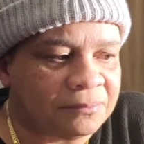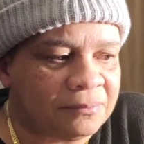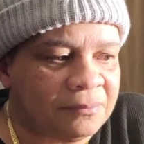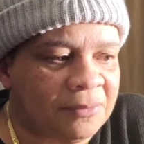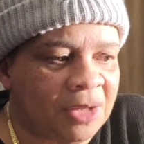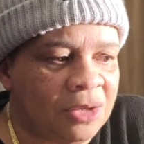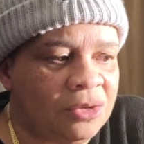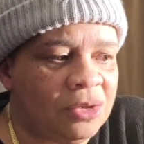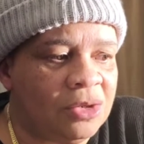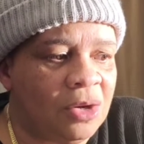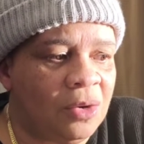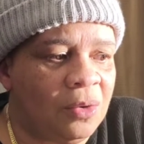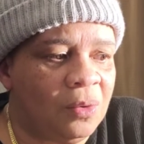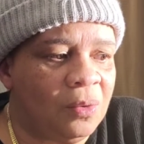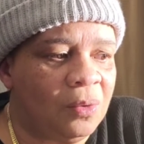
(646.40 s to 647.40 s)
you
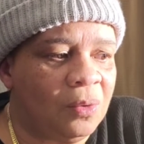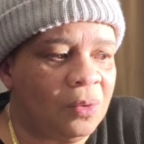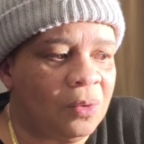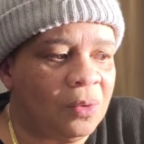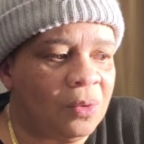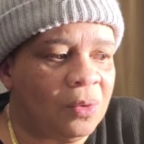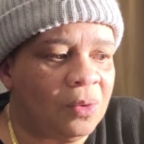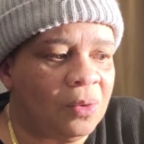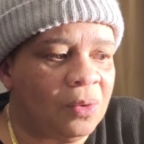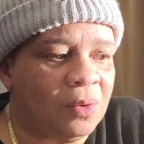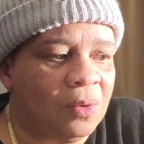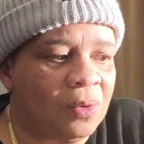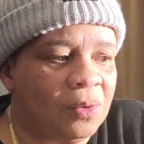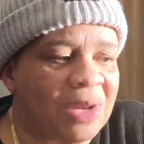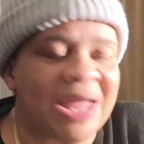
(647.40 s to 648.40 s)
know,
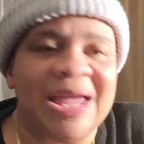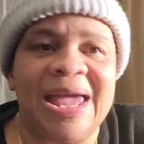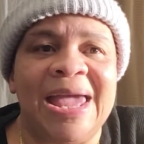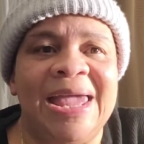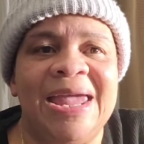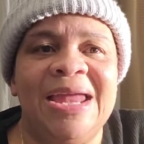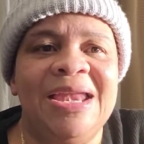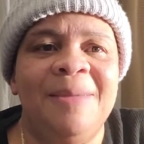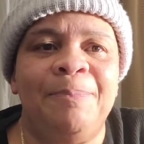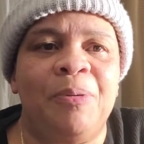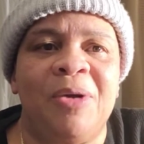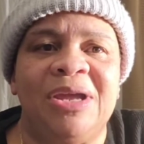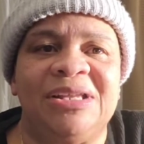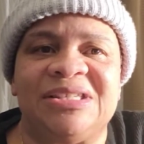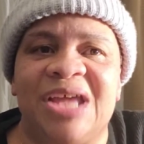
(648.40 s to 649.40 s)
like at any point
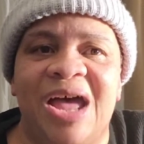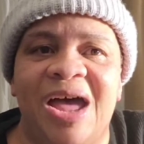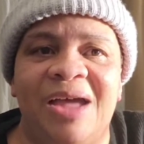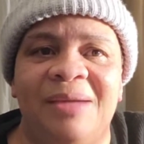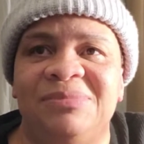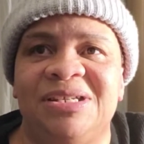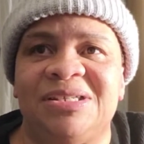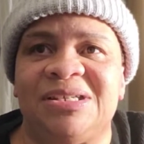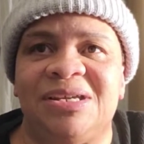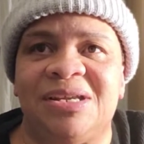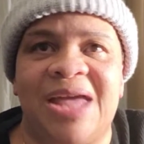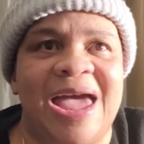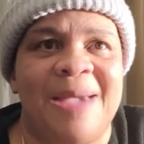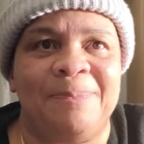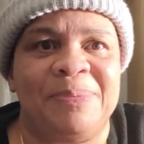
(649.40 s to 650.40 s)
in time, this could
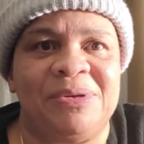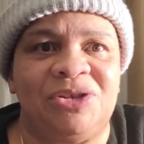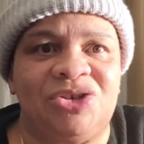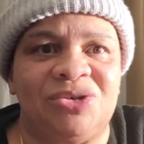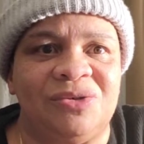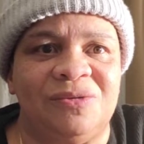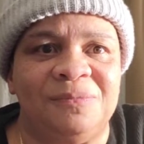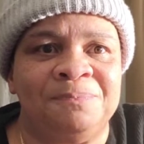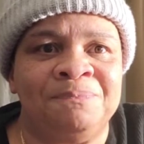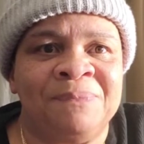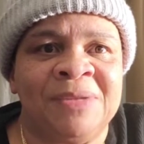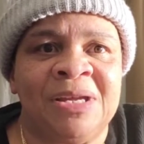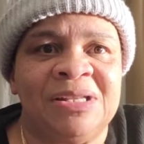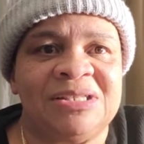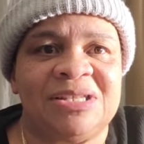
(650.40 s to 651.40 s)
happen to
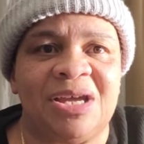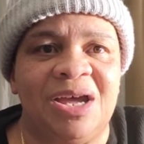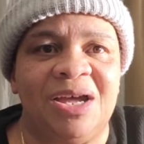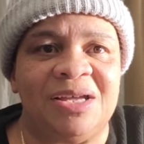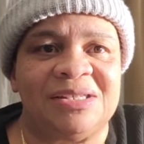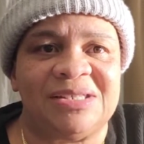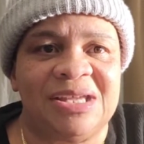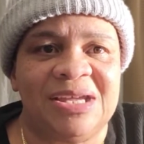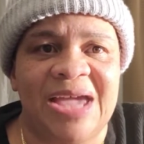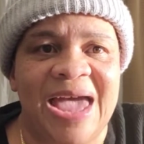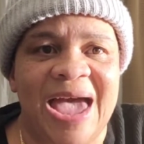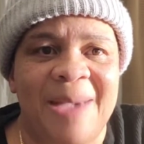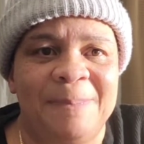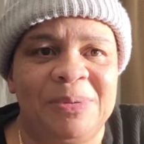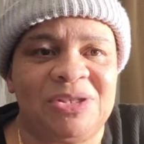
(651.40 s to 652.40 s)
to us. It could
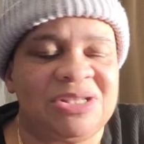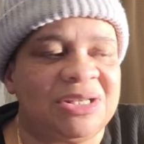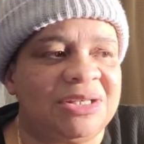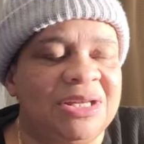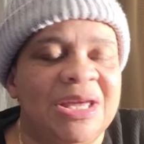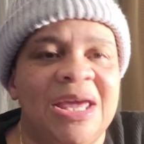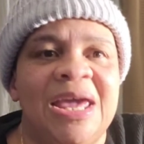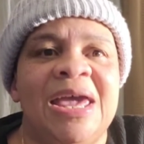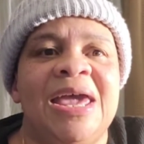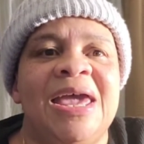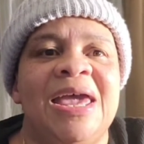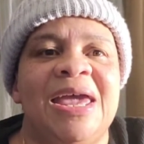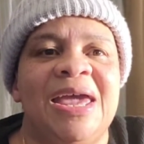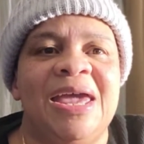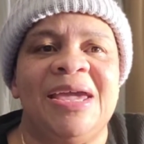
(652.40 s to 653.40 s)
happen to
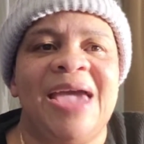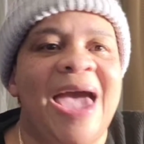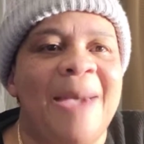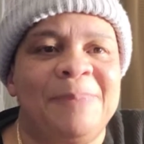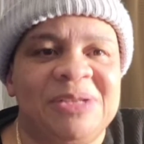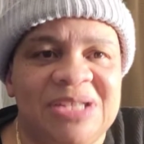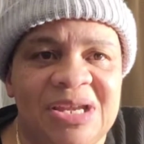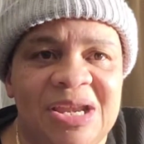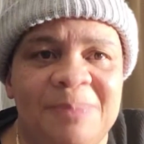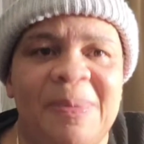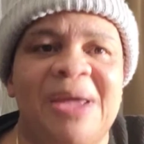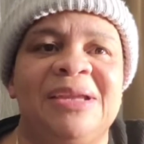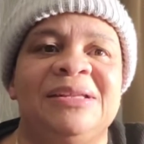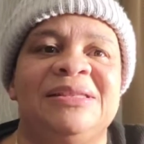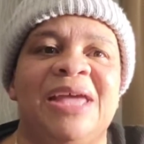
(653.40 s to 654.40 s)
it could happen to
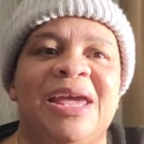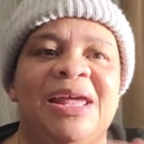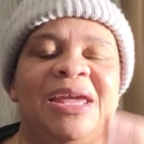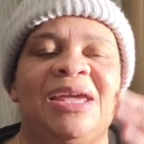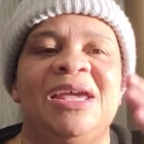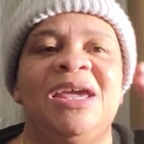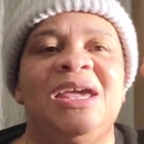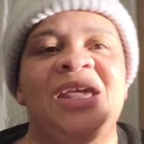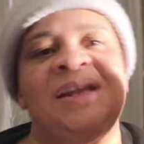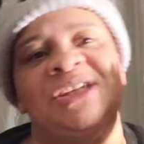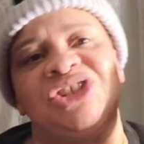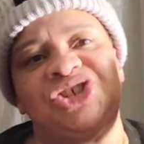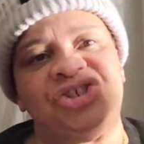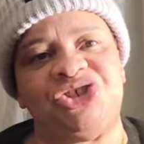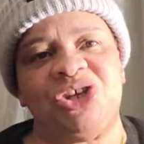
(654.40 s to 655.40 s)
anybody that and it
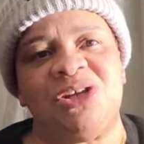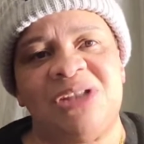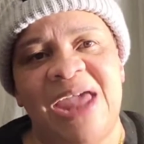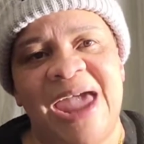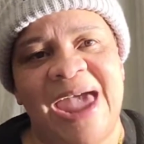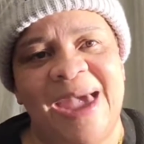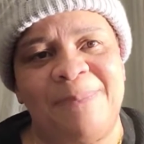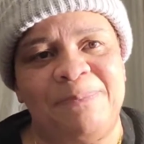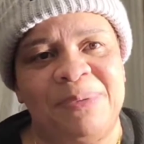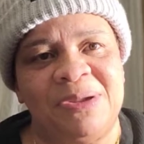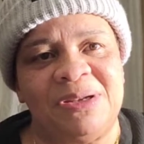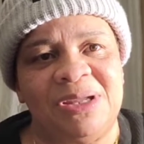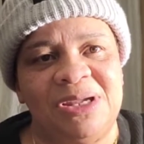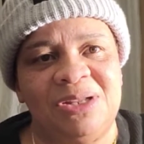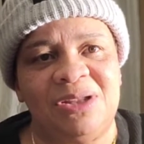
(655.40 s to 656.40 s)
shouldn't happen.
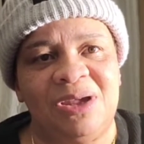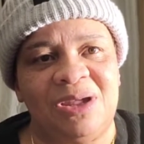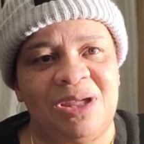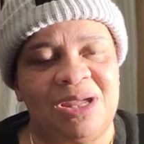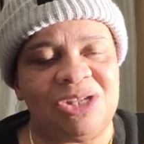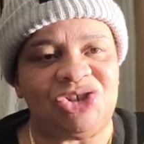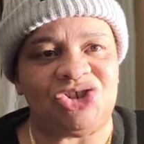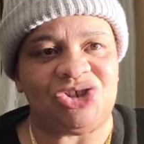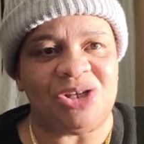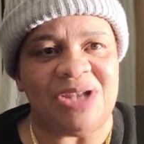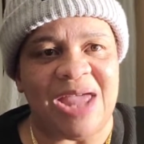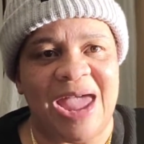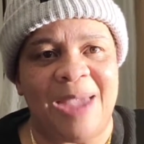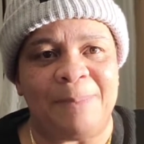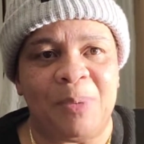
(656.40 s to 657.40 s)
It it shouldn't
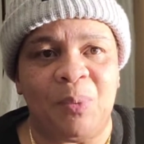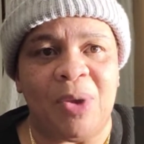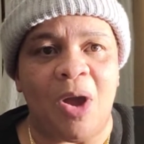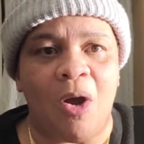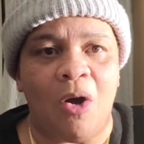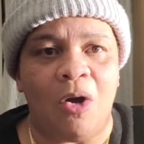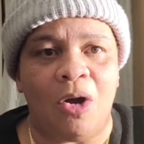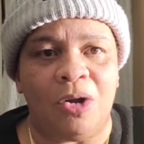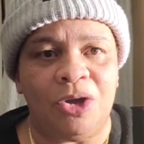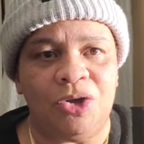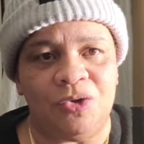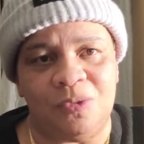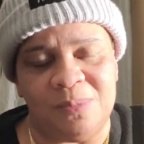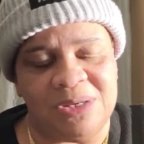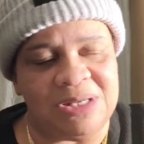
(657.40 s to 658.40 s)
happen. We're all
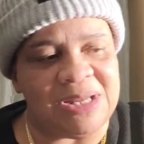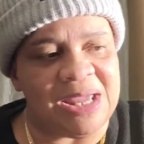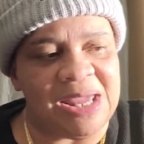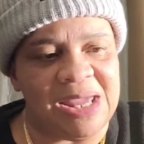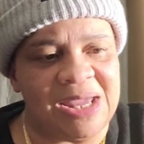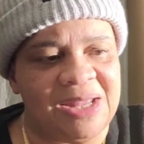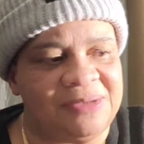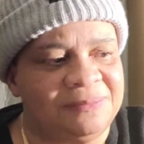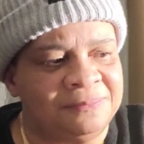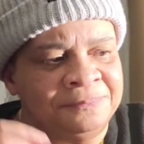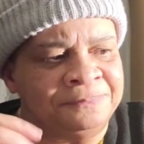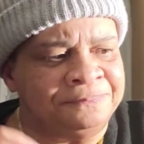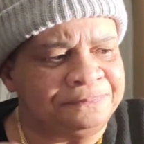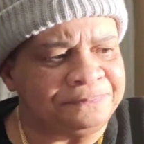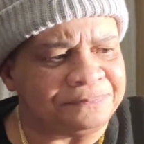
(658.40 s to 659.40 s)
human and
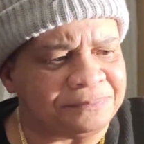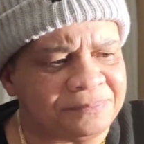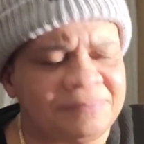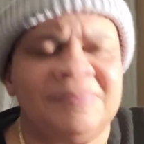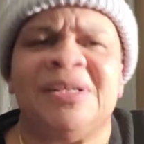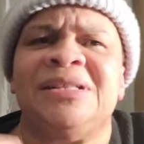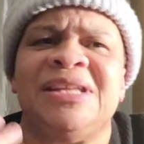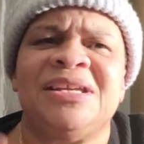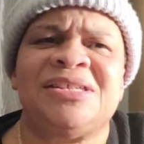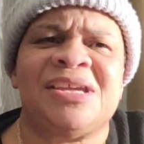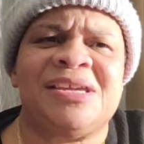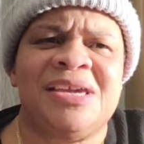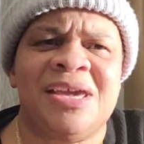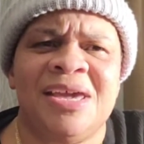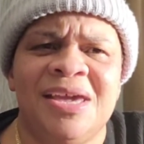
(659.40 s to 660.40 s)
these are
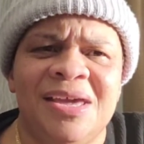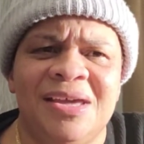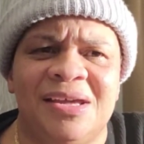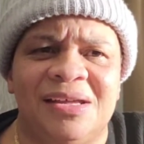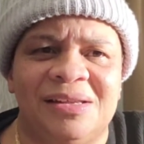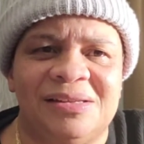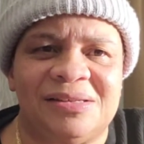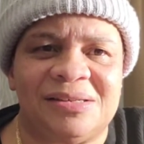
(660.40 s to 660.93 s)
kids.